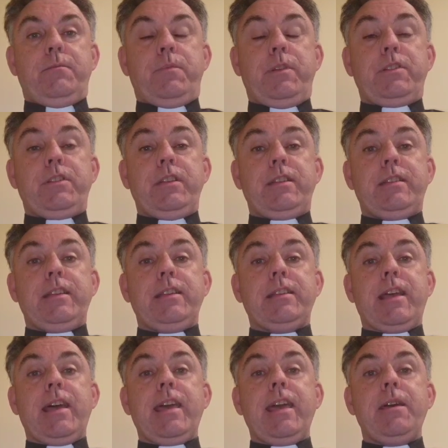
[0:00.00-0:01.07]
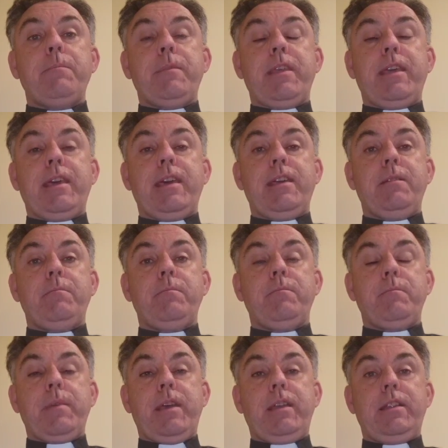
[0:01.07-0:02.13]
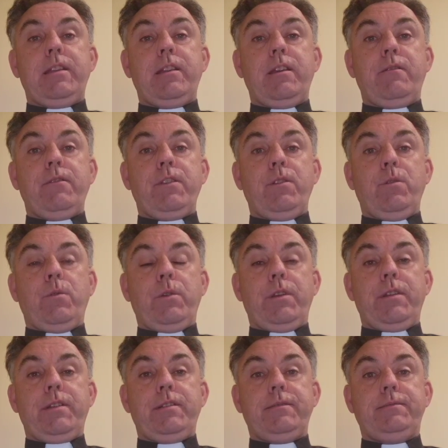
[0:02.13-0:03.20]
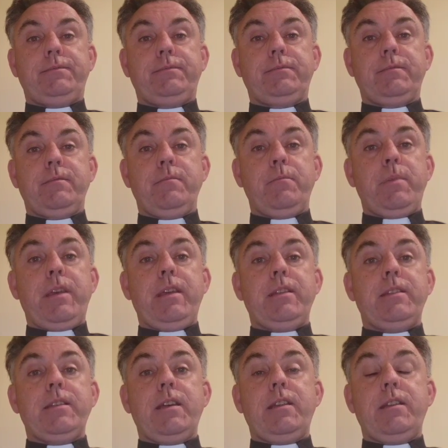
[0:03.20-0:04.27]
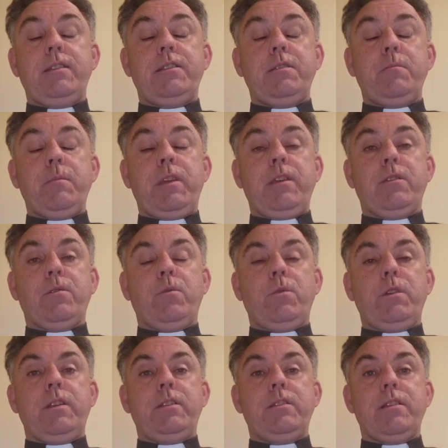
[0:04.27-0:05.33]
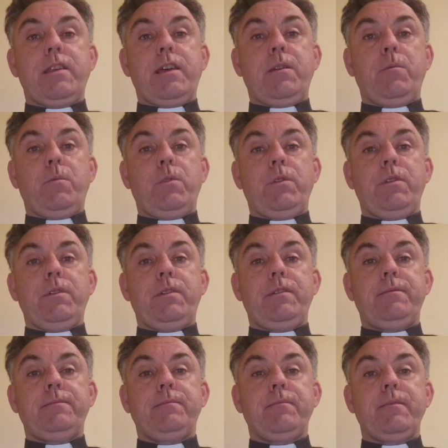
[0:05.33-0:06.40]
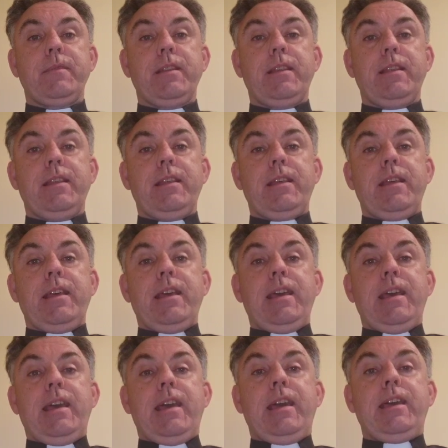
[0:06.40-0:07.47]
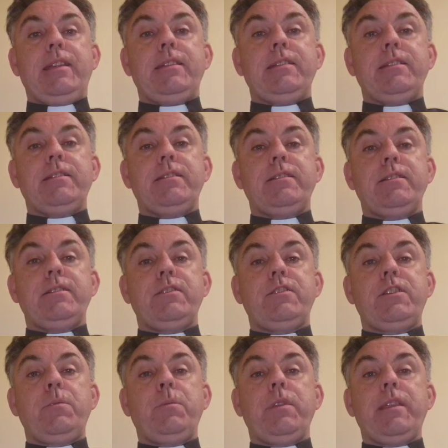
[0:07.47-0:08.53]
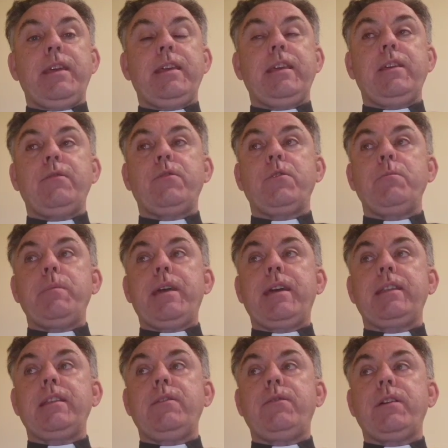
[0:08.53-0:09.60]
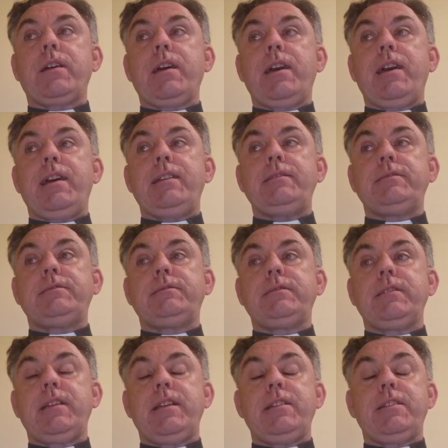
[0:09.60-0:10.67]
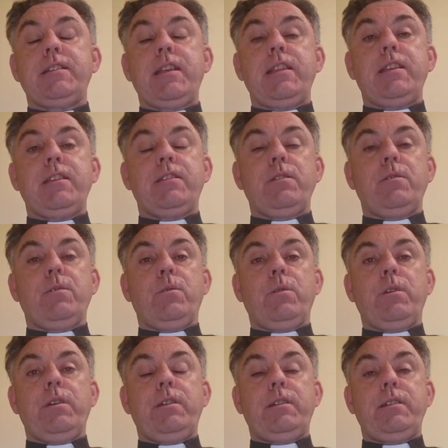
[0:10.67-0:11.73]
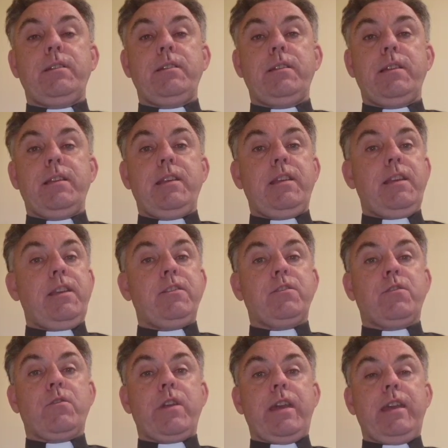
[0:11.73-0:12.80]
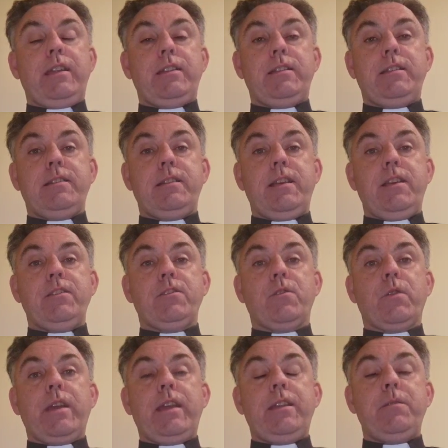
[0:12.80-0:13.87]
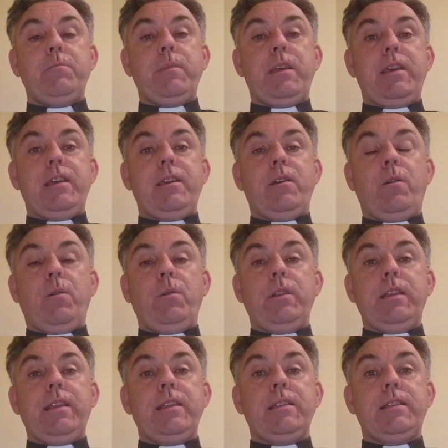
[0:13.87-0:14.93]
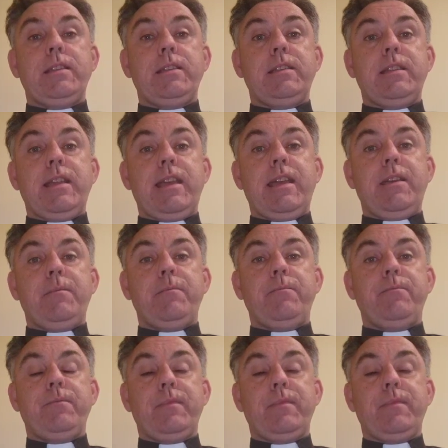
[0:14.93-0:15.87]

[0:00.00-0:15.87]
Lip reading: But she says, I am the handmaiden of the Lord. Be it done unto me according to thy word. And she will then give her Magnificat and say that the Lord is great. He is great in me. Holy is his name.